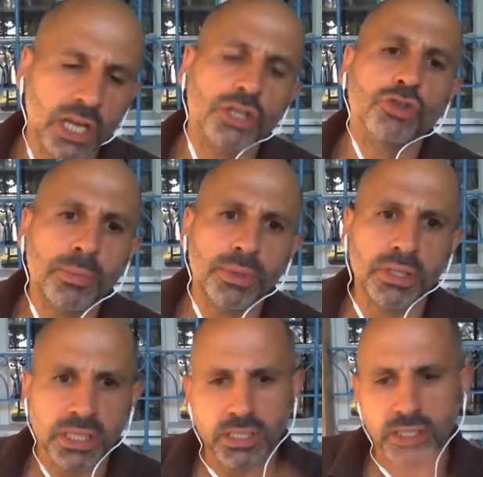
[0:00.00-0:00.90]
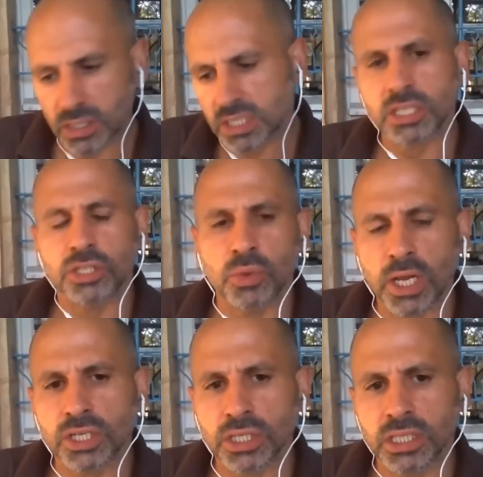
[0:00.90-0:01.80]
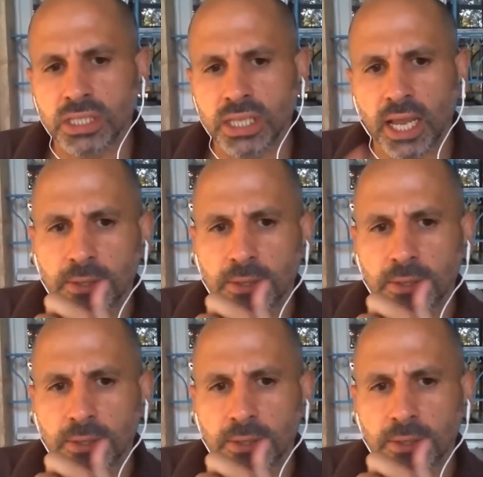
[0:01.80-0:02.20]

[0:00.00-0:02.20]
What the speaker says: contributed to the situation today?